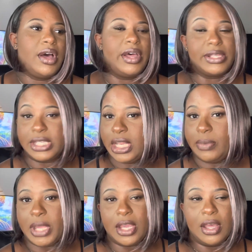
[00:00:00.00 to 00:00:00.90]
selling
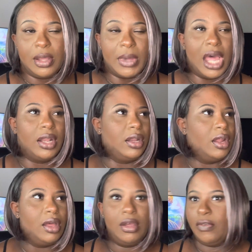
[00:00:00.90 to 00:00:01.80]
makeup. I
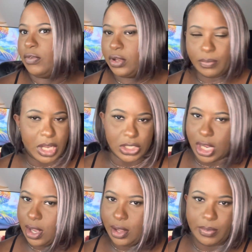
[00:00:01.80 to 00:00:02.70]
loved my
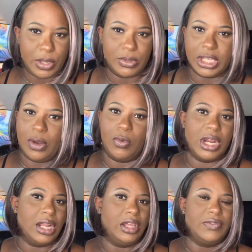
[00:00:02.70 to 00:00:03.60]
job. It was like what
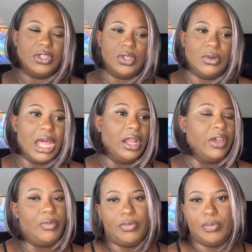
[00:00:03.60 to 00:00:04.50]
I love to do. I
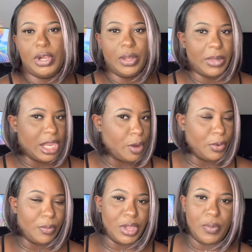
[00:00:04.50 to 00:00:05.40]
loved putting makeup
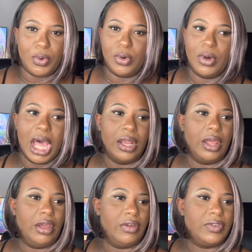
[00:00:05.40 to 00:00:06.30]
on people. I
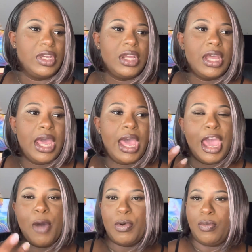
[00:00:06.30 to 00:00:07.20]
loved
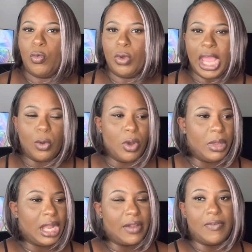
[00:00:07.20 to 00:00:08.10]
helping like
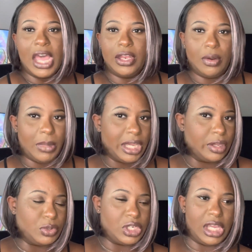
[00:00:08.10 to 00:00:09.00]
women like find their
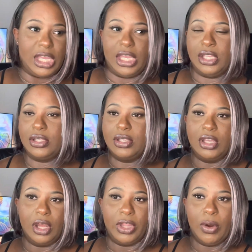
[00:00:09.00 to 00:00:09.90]
makeup shades. You
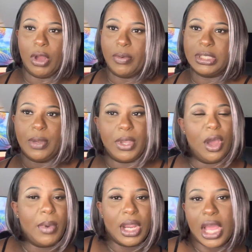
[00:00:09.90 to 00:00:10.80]
know, they were always telling me, oh
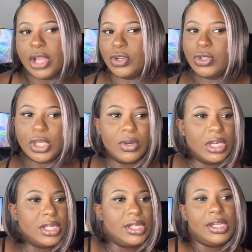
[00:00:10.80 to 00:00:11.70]
my God, you're so
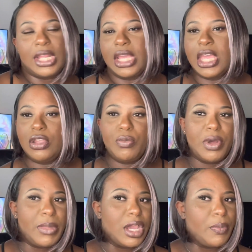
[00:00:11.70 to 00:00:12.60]
good. Like, can you put
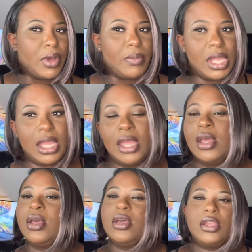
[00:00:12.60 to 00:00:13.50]
makeup on me?
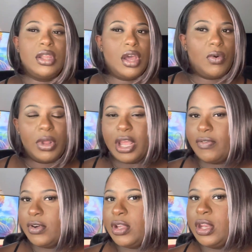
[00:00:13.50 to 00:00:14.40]
You know,
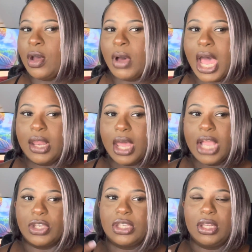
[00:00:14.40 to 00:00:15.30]
whatever. You know, I
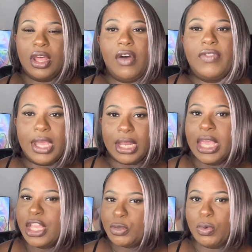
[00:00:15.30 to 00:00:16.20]
just love that like
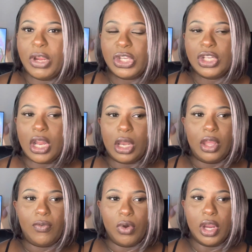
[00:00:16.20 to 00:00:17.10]
inspiration. I
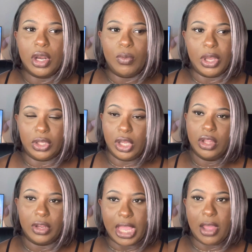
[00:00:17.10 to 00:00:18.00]
love working around the
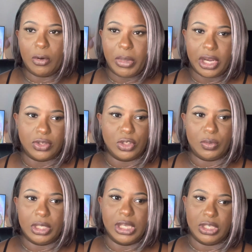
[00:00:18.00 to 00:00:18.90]
other counter managers
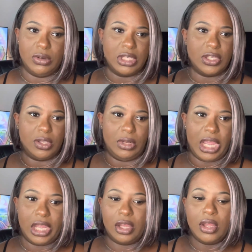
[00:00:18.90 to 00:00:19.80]
because there was also
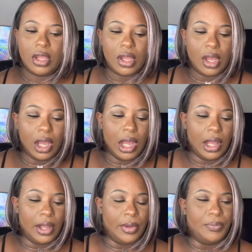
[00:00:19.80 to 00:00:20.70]
like,
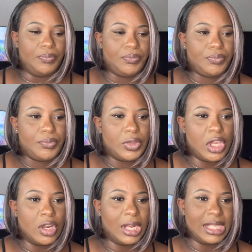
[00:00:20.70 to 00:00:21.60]
you
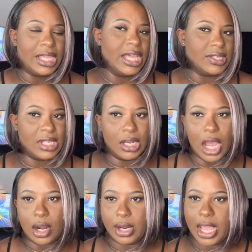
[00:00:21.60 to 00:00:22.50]
know, like the Estee
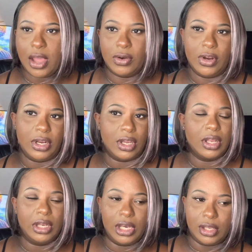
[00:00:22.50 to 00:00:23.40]
Lauder counter and the
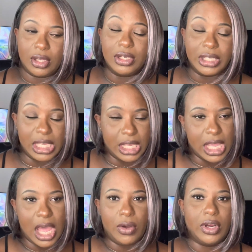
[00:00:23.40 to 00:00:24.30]
Clinique
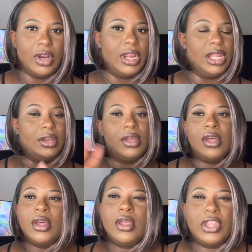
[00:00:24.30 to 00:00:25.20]
counter, and
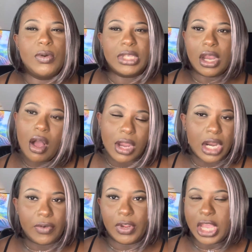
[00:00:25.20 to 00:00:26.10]
there was like all kind
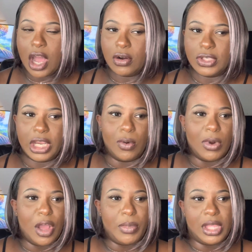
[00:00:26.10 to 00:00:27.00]
of different counters like
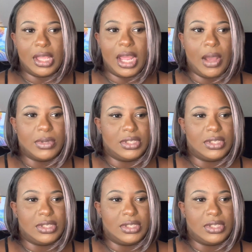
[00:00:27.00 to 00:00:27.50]
around me that I was